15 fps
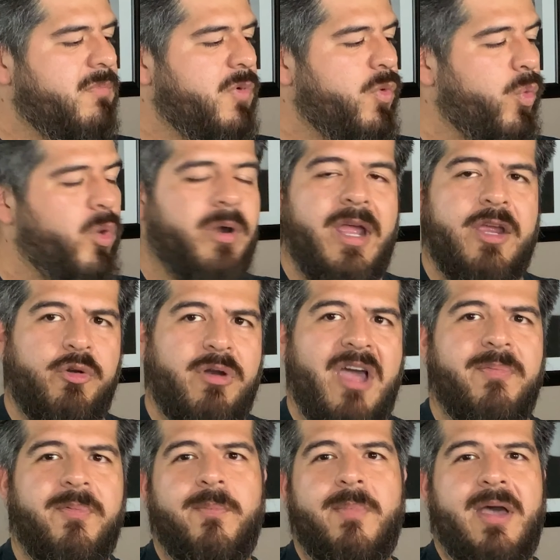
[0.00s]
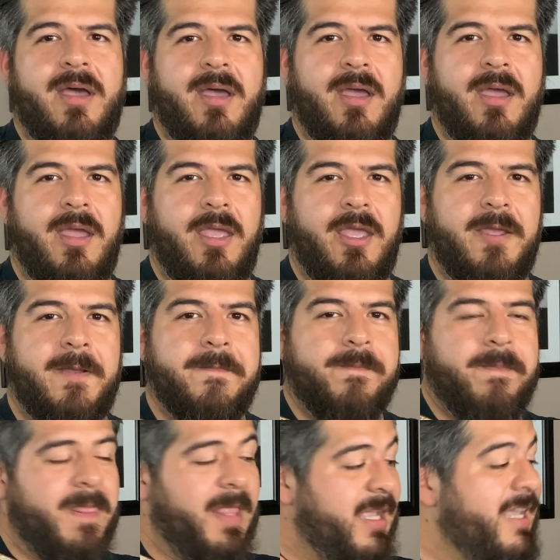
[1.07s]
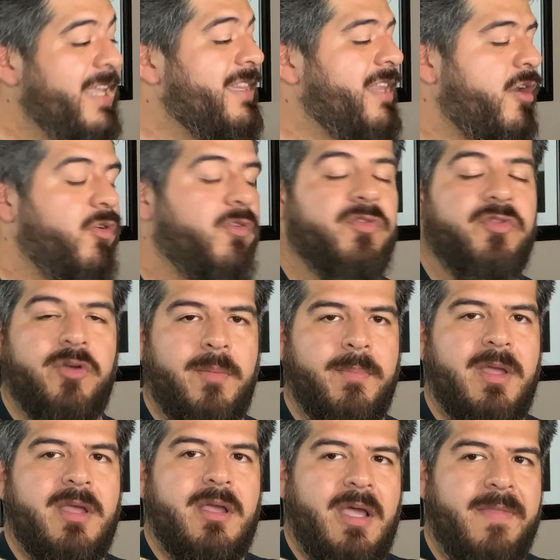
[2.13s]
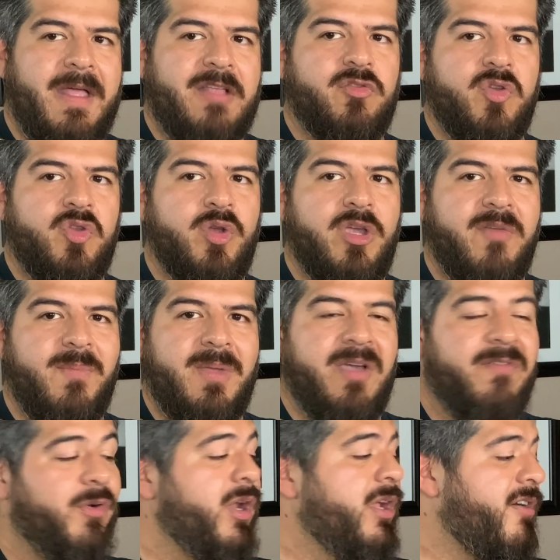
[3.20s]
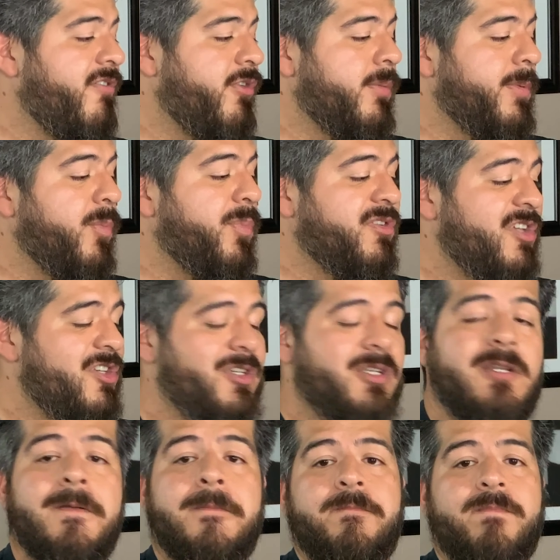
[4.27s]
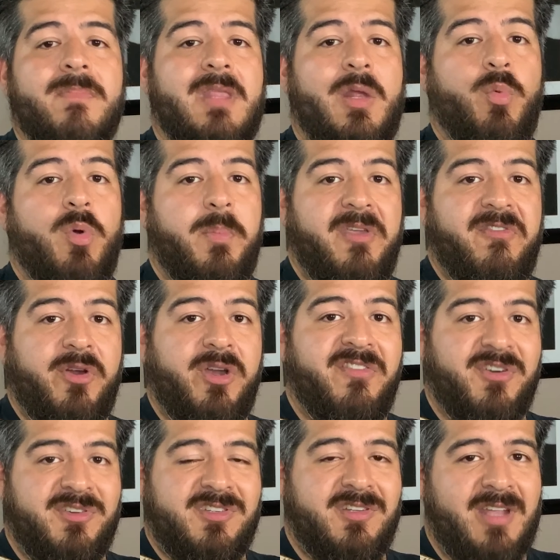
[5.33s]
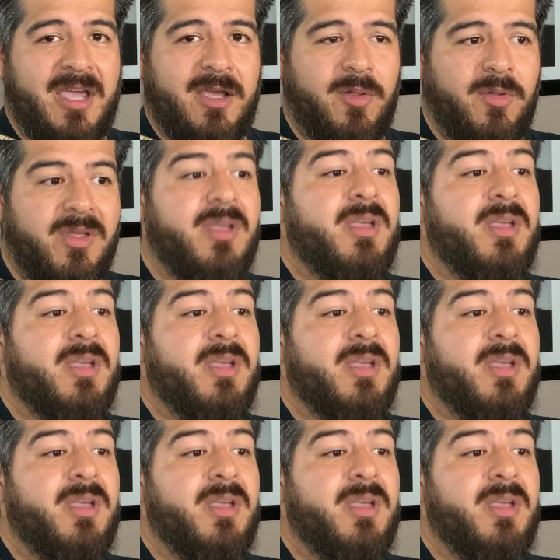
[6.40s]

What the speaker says: where I grab my guitarron from, and that's going to give me a very comfortable position that will be very versatile,